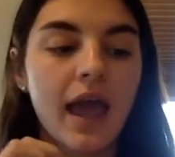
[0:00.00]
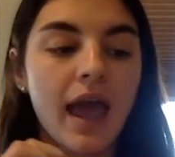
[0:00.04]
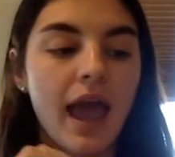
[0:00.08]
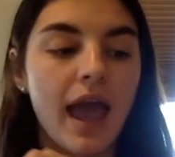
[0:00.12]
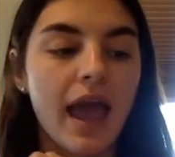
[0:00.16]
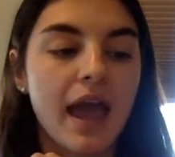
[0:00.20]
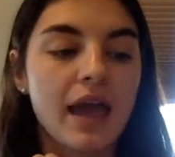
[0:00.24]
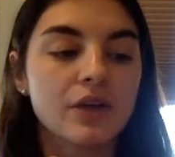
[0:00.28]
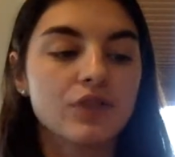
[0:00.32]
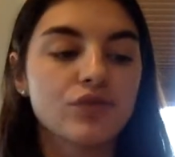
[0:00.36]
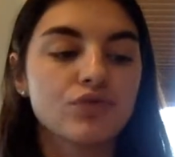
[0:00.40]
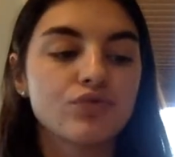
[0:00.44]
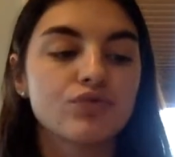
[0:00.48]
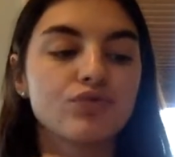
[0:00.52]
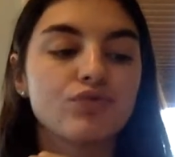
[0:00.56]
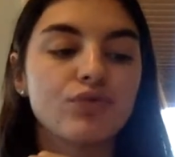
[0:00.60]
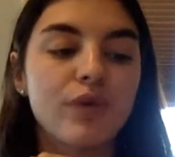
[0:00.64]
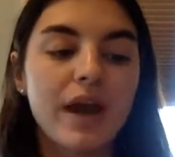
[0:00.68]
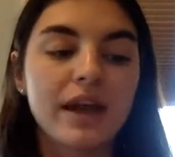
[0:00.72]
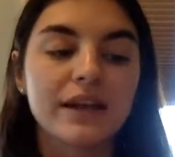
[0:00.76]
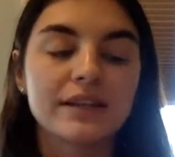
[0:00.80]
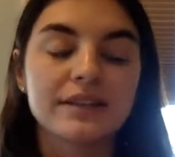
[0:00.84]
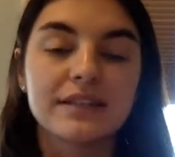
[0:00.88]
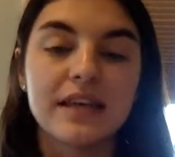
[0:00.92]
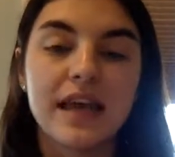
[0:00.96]
and
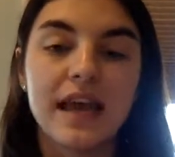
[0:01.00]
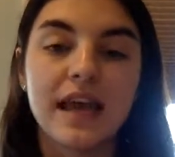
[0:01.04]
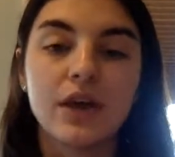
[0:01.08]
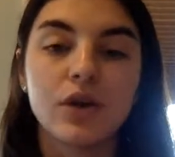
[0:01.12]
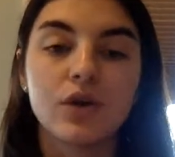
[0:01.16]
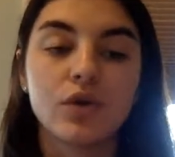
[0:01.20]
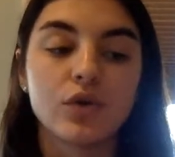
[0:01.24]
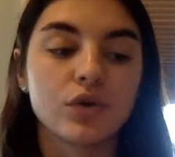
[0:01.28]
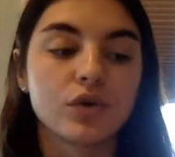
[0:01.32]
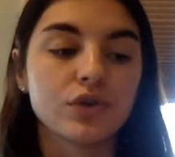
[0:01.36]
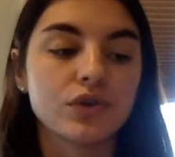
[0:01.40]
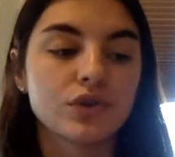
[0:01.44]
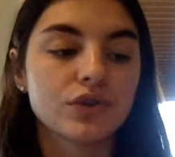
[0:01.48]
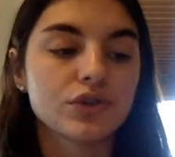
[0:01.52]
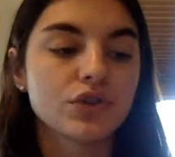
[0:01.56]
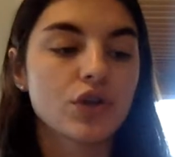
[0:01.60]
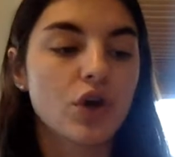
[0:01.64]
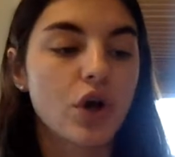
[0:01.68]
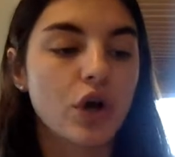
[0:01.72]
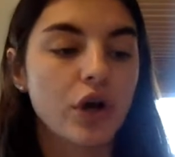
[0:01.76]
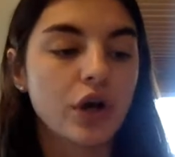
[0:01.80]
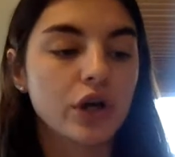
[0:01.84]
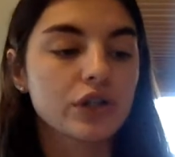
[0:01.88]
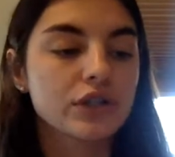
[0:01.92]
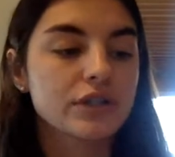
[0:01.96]
rectangles
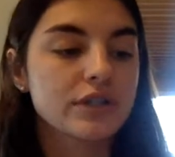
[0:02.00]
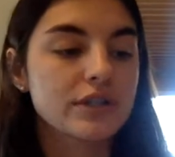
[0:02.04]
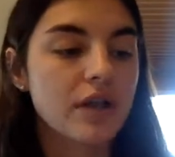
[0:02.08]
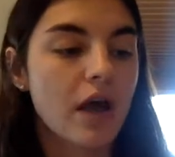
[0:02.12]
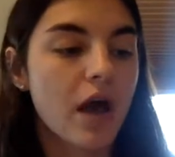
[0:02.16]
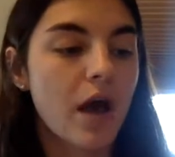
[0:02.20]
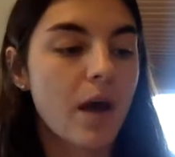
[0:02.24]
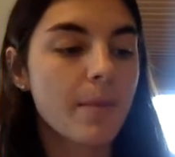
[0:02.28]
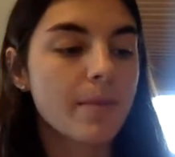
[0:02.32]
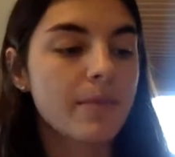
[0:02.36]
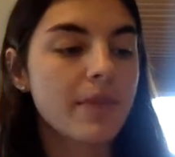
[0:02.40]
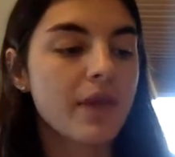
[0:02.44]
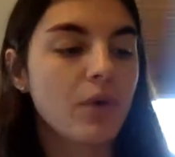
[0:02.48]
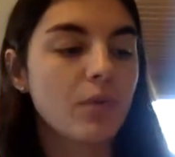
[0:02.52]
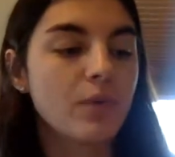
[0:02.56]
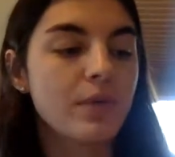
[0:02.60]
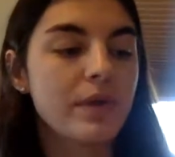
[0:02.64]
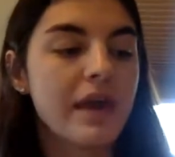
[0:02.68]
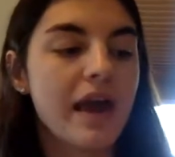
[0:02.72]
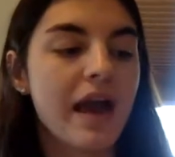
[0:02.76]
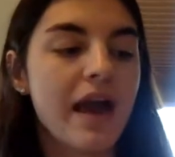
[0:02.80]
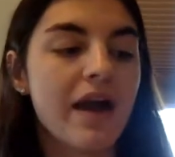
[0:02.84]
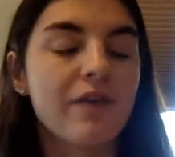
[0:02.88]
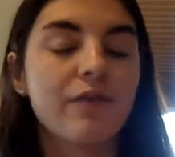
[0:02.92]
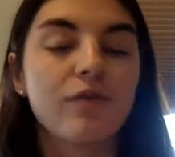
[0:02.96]
are some that we
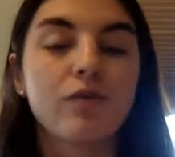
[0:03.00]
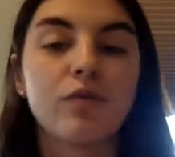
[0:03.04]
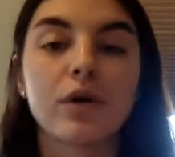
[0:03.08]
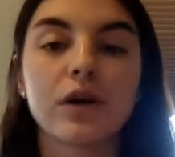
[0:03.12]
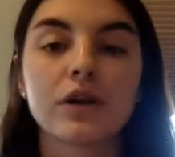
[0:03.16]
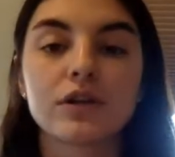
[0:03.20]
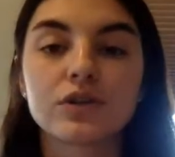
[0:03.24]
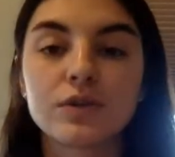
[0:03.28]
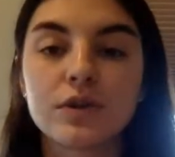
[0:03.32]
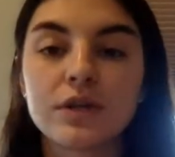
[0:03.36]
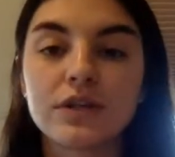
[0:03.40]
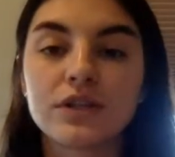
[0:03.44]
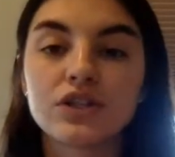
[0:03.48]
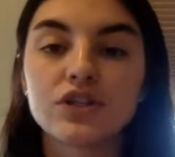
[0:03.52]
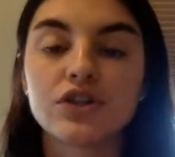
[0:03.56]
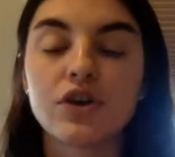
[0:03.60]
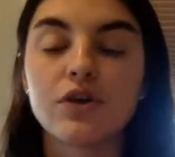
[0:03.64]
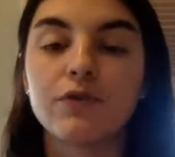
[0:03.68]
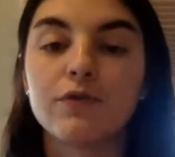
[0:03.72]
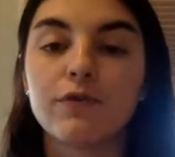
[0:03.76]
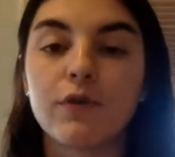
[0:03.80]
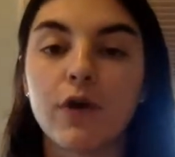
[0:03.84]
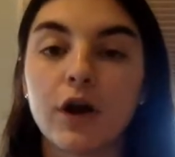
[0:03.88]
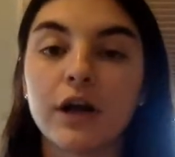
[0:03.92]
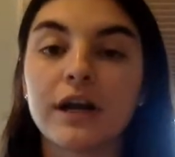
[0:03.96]
have worked with so
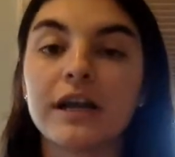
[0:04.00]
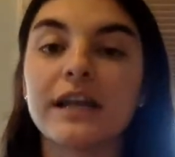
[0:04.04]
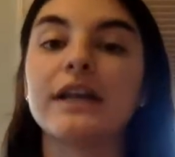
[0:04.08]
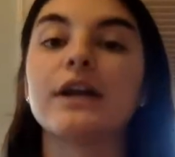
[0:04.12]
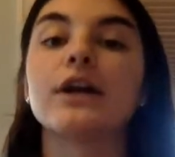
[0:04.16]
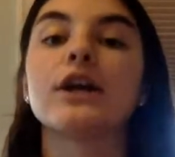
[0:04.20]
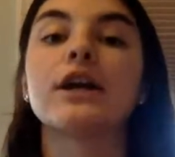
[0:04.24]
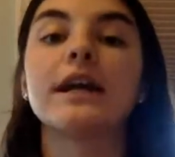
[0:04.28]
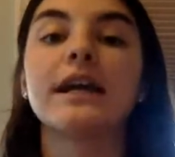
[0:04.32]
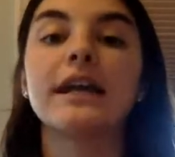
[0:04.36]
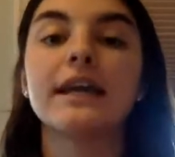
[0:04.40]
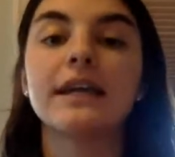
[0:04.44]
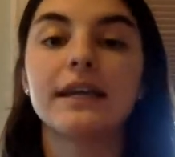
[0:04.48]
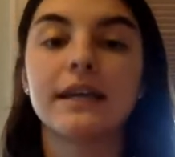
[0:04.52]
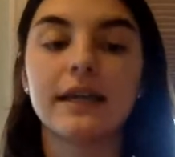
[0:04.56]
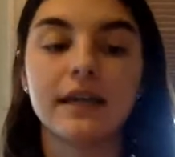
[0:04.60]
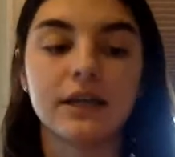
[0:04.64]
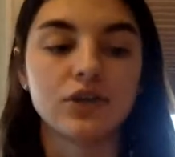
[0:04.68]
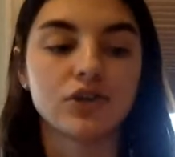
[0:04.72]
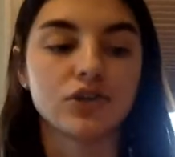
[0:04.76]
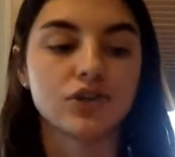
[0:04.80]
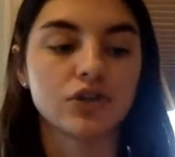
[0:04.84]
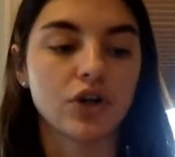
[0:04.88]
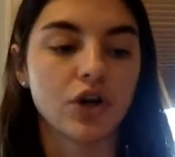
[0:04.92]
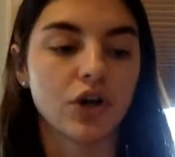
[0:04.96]
far here in
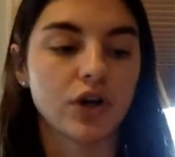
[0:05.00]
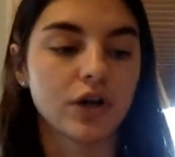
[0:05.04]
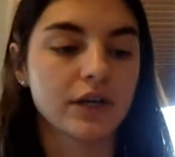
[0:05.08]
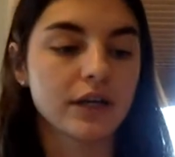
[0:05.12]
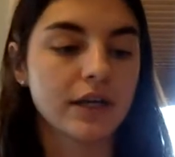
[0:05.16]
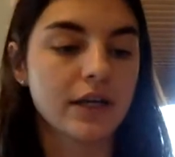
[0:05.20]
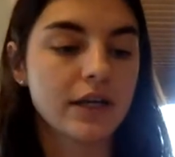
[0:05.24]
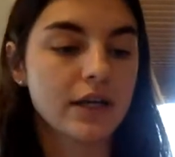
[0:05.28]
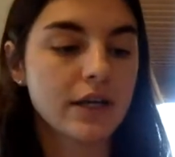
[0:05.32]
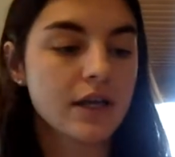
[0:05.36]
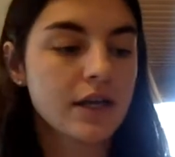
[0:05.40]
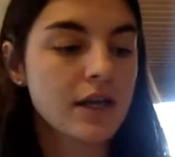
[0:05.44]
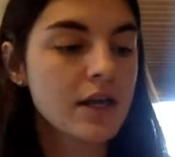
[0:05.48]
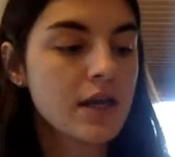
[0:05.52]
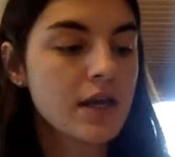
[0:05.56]
kindergarten.